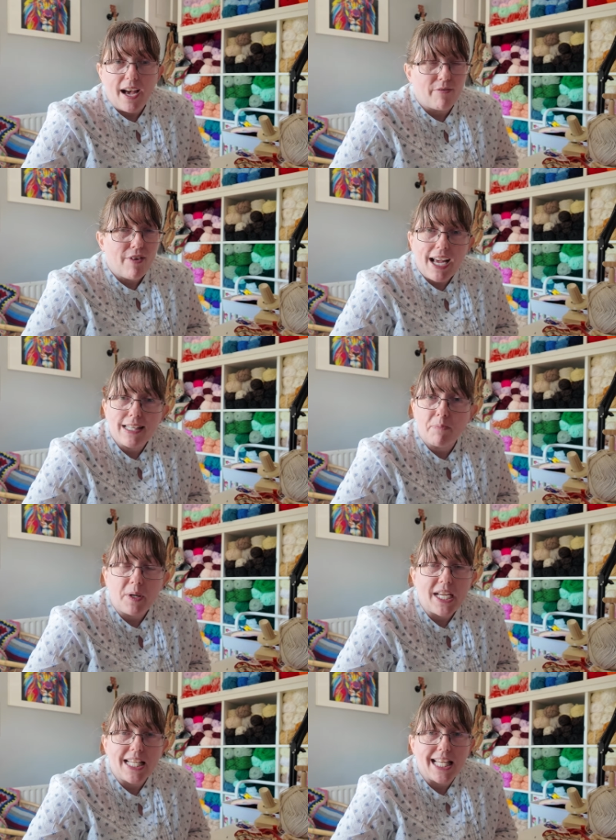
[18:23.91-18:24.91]

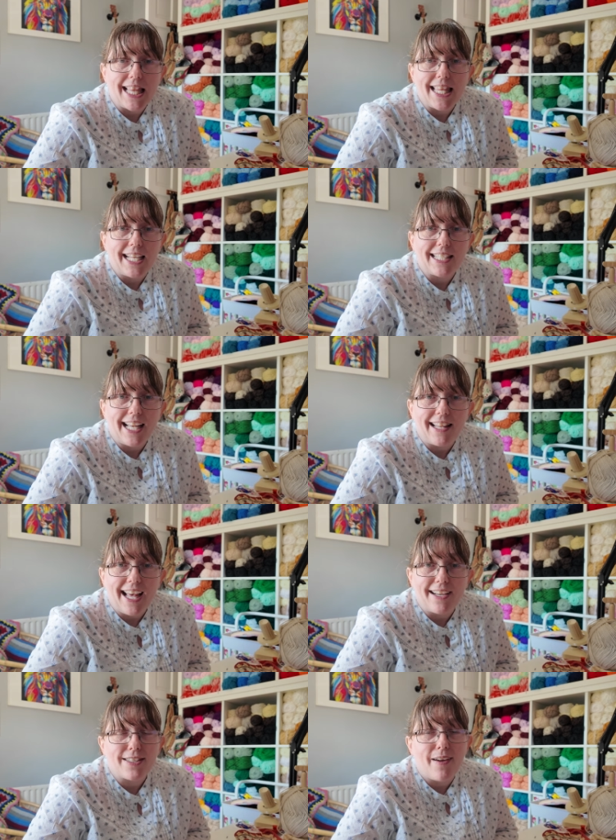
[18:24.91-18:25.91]
raspberries and things like
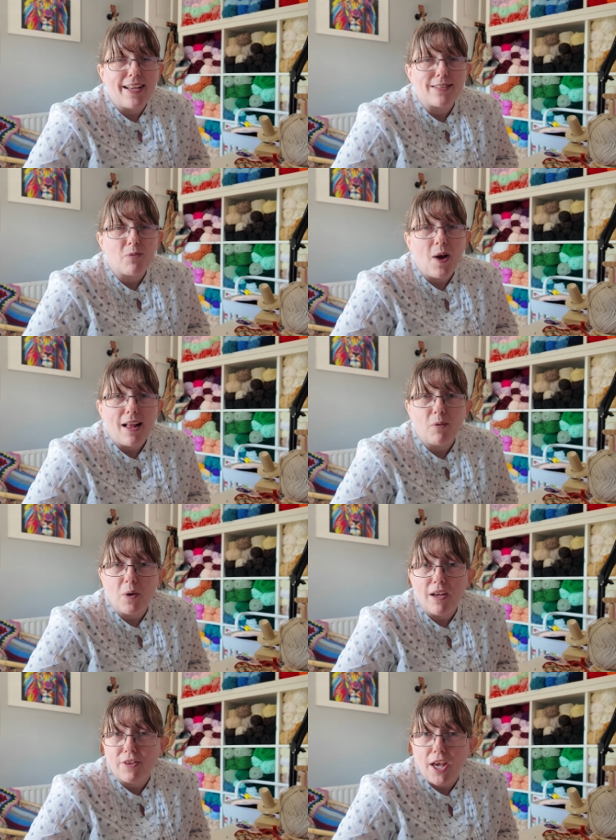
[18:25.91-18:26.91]
that, so it's well worth